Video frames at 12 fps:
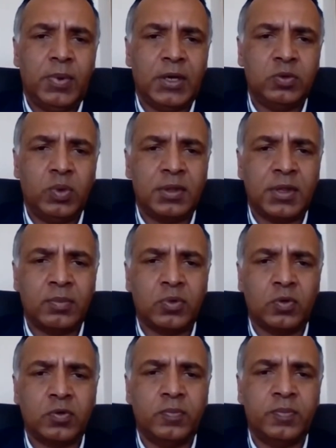by doing
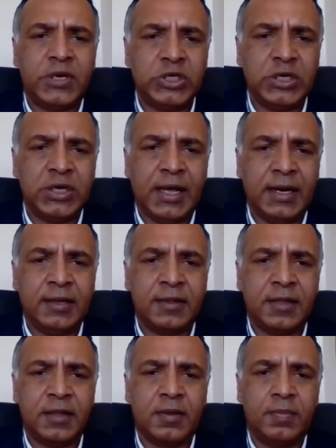some sort of bridging
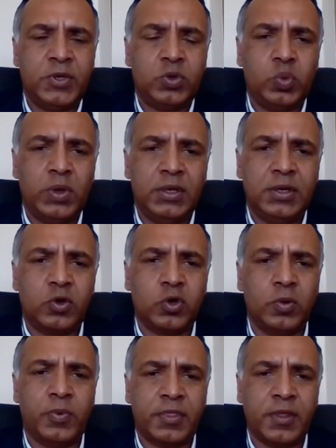analysis between the
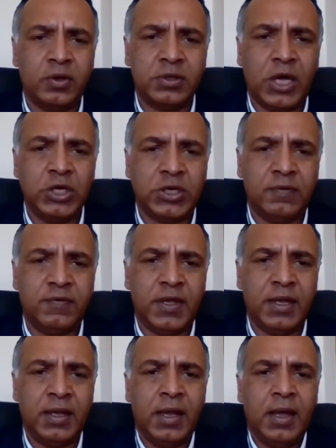group without
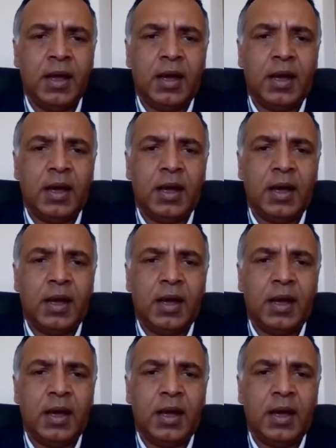HIV,